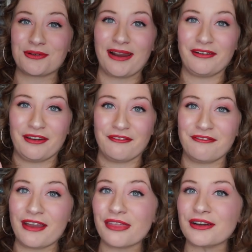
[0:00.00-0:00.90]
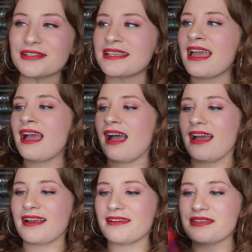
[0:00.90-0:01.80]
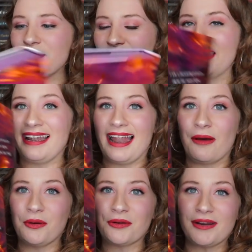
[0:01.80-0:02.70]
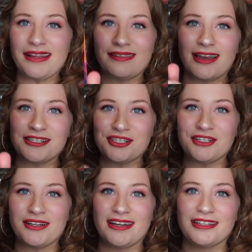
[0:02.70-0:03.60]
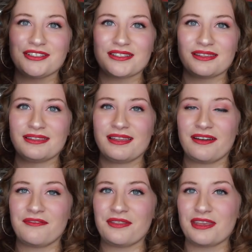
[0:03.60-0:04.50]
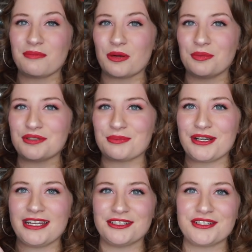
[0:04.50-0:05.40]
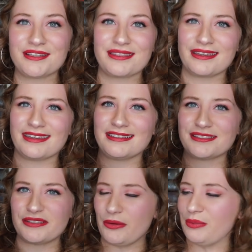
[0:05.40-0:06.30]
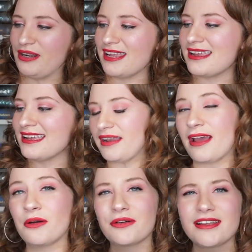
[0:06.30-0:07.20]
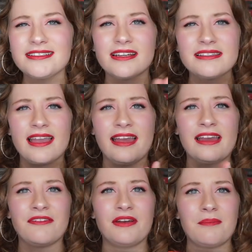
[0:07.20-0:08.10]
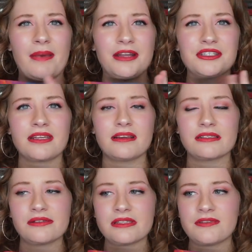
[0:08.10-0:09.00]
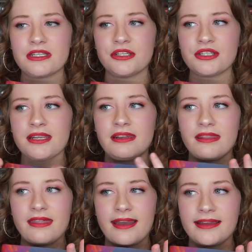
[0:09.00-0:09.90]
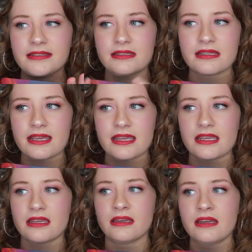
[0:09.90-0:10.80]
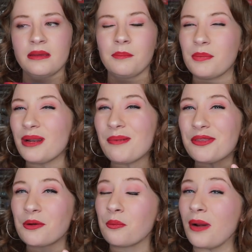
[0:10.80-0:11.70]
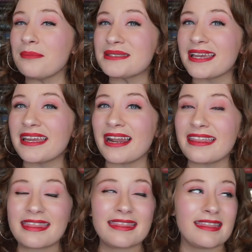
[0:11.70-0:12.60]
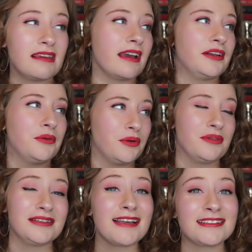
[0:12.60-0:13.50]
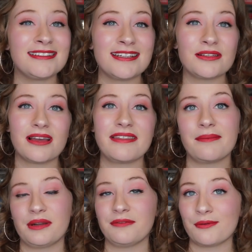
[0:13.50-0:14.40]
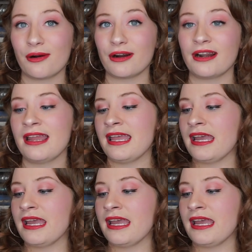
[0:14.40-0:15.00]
Crown of Feathers. I got this book in an owl crate last year, and I just love the purple sprayed edges. I think it is so pretty. And Owl Crate does have a matching exclusive edition that they put up on their website, I think. I don't know the exact details on that, but if you are